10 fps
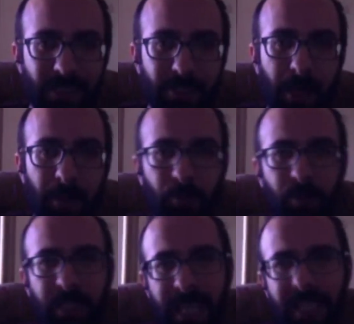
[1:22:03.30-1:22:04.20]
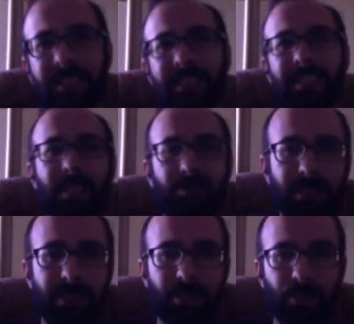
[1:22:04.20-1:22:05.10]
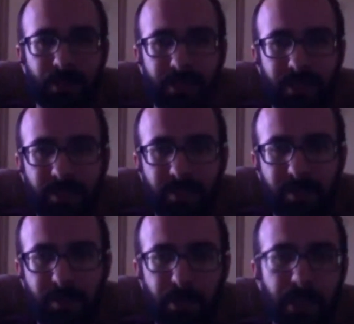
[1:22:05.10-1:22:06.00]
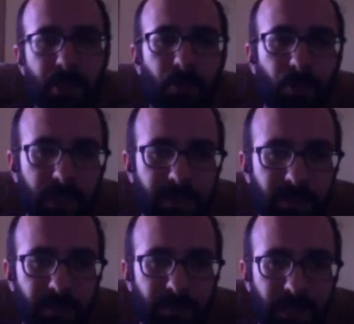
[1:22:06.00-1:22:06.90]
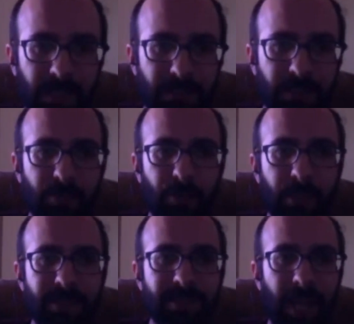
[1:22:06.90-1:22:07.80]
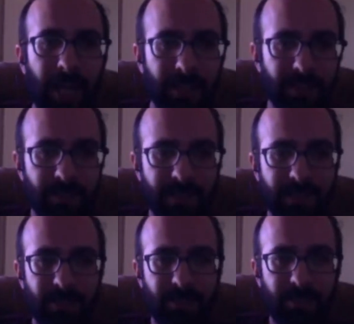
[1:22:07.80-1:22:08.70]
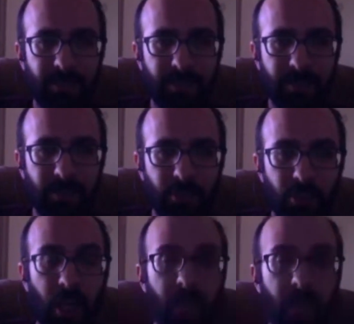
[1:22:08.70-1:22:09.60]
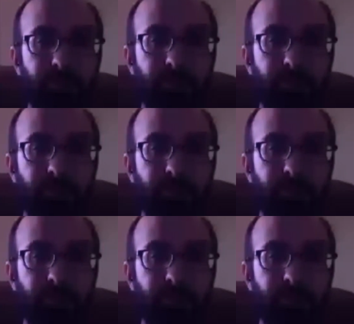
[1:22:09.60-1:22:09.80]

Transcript: about reality can be distorted. But so what? This is where science shines